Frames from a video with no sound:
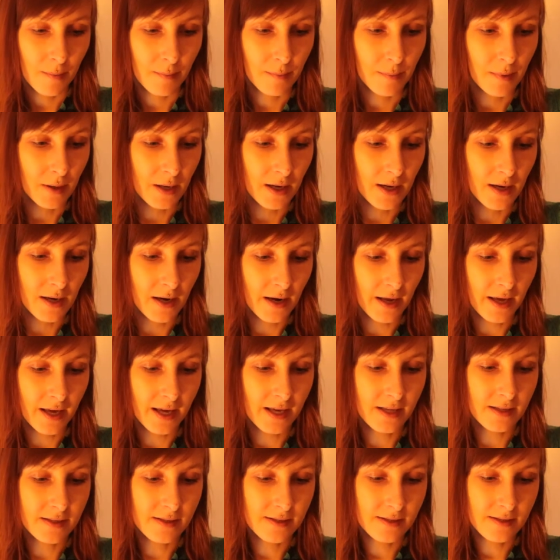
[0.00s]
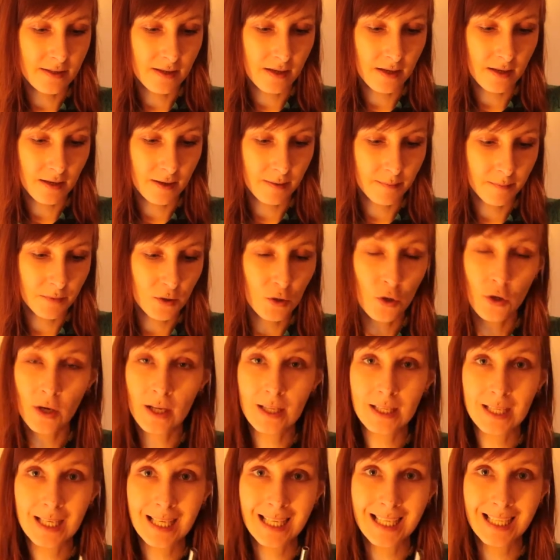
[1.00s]
but it's you
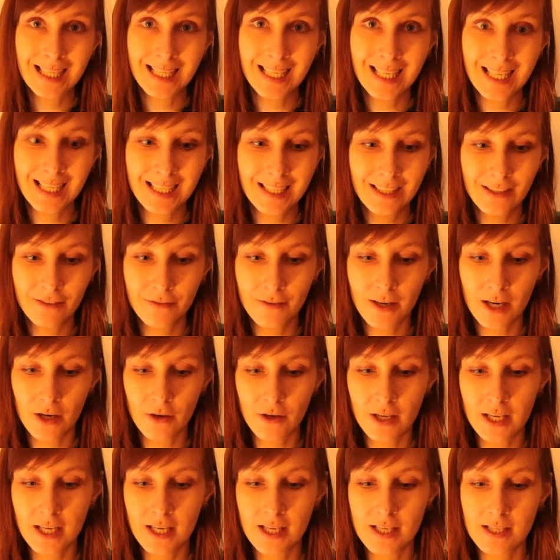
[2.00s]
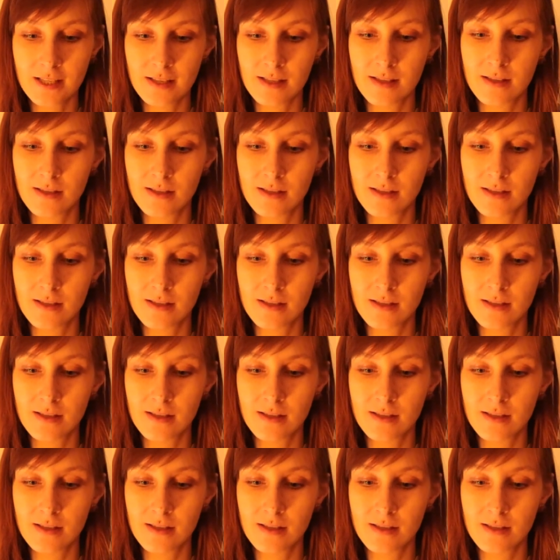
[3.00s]
can clean it very easy,